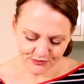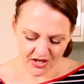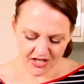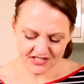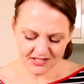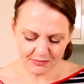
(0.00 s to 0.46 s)

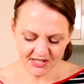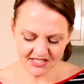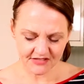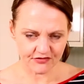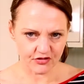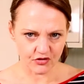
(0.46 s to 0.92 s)
It's a bit
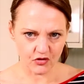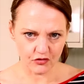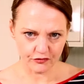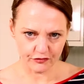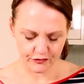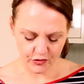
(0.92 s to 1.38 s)
different
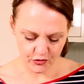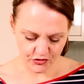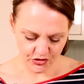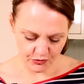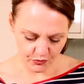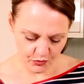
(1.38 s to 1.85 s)
on
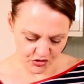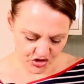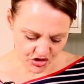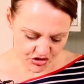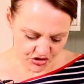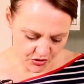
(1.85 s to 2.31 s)
fondant. We're
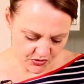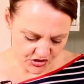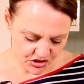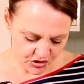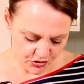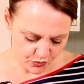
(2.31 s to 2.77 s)
just going
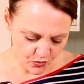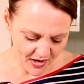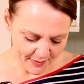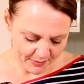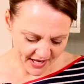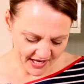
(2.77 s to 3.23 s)
to use
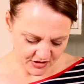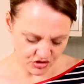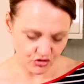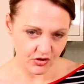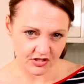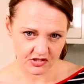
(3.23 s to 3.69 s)
wet paint
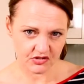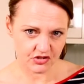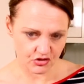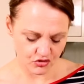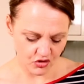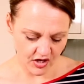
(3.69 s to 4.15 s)
straight
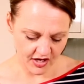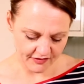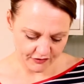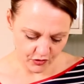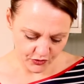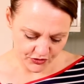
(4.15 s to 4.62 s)
onto dry
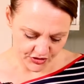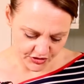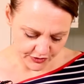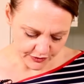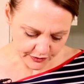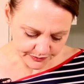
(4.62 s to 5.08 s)

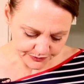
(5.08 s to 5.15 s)
fondant.